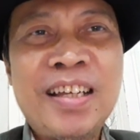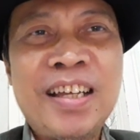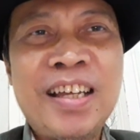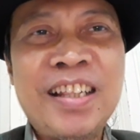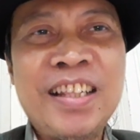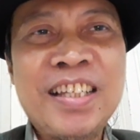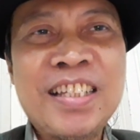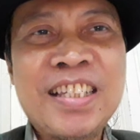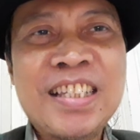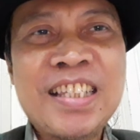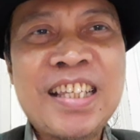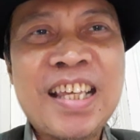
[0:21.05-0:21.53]
In
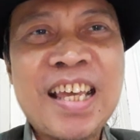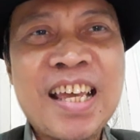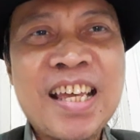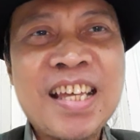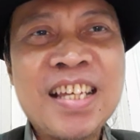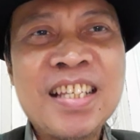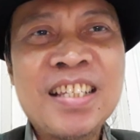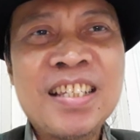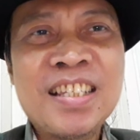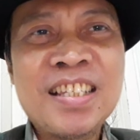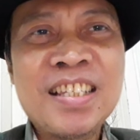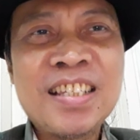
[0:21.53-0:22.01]
this
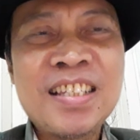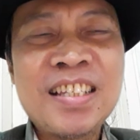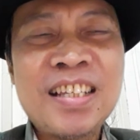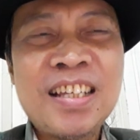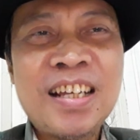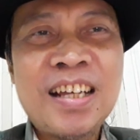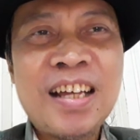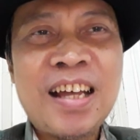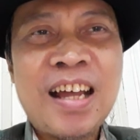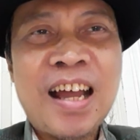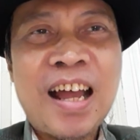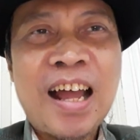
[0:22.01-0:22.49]
case,
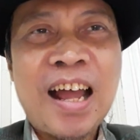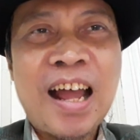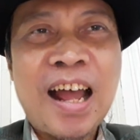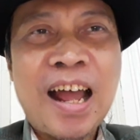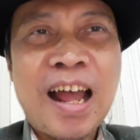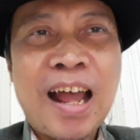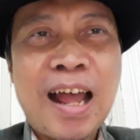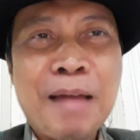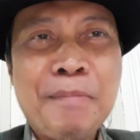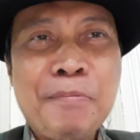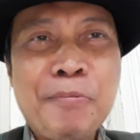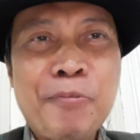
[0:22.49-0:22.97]

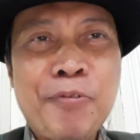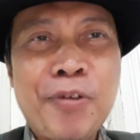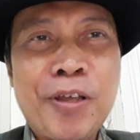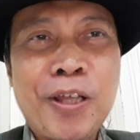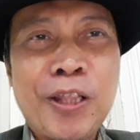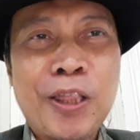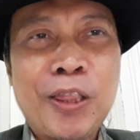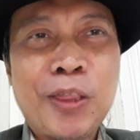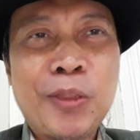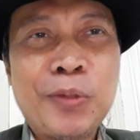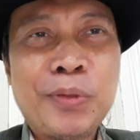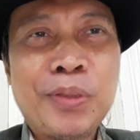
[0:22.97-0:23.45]
I'm
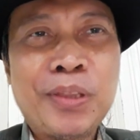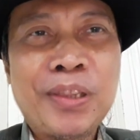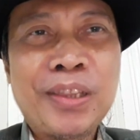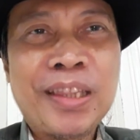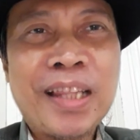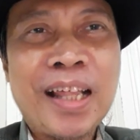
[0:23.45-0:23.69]
going to